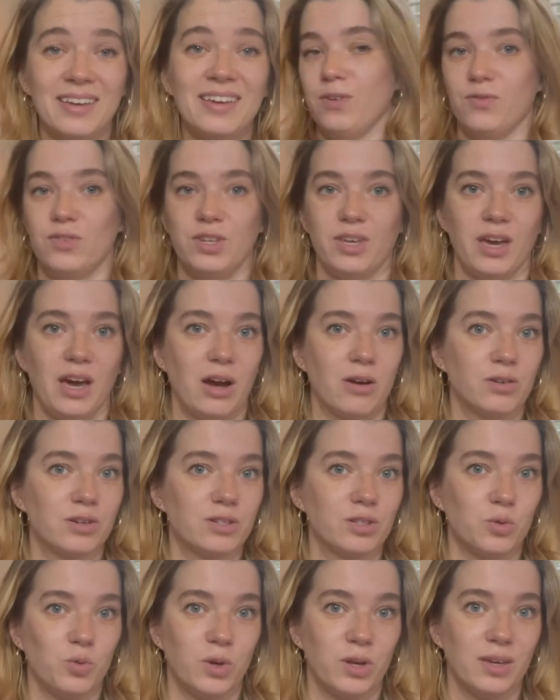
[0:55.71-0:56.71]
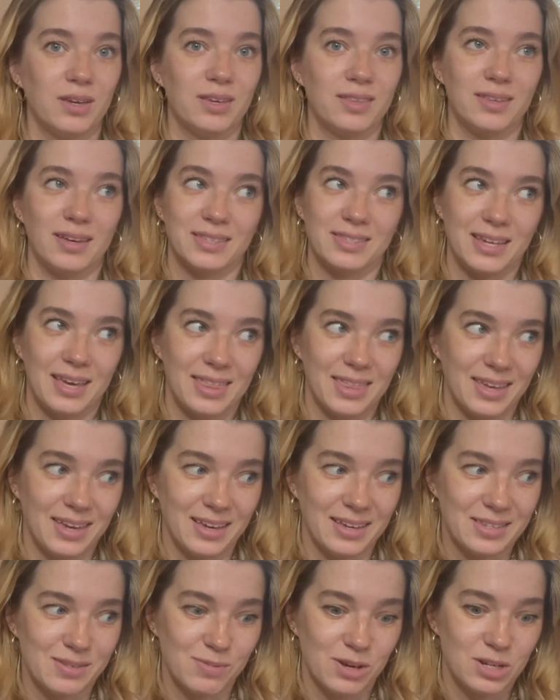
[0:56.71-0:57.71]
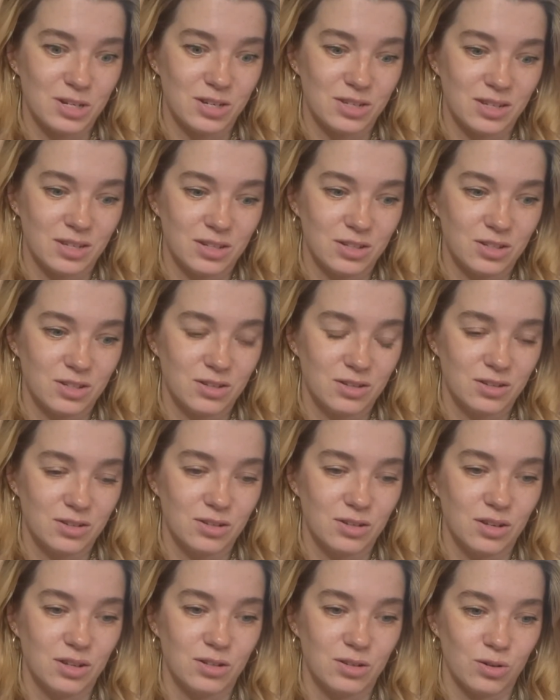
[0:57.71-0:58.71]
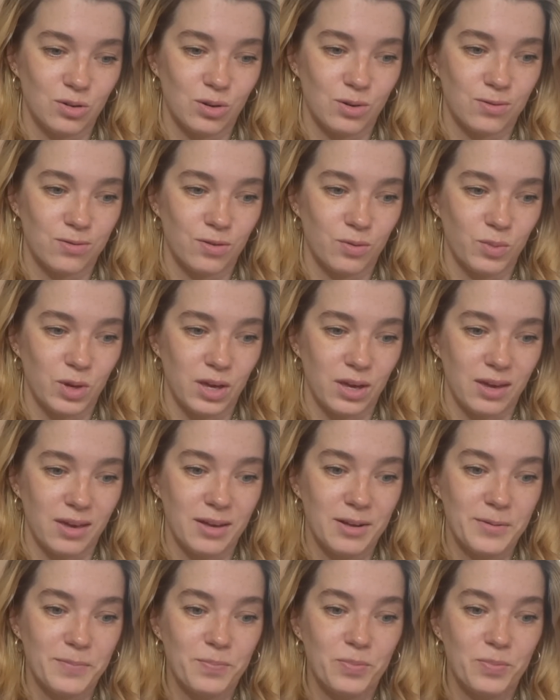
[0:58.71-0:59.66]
50 hours a week, that's I think as much as it took for me